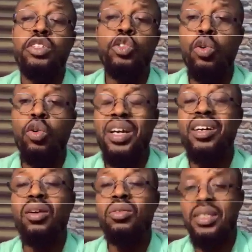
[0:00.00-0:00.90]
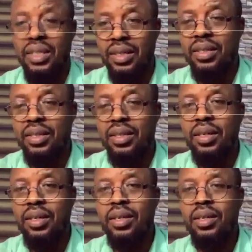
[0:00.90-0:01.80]
the European continent.
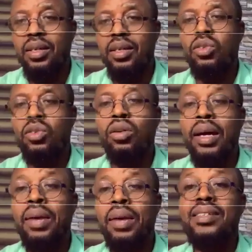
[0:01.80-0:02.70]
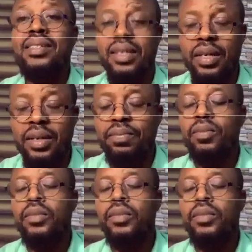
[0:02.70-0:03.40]
It's called MICA.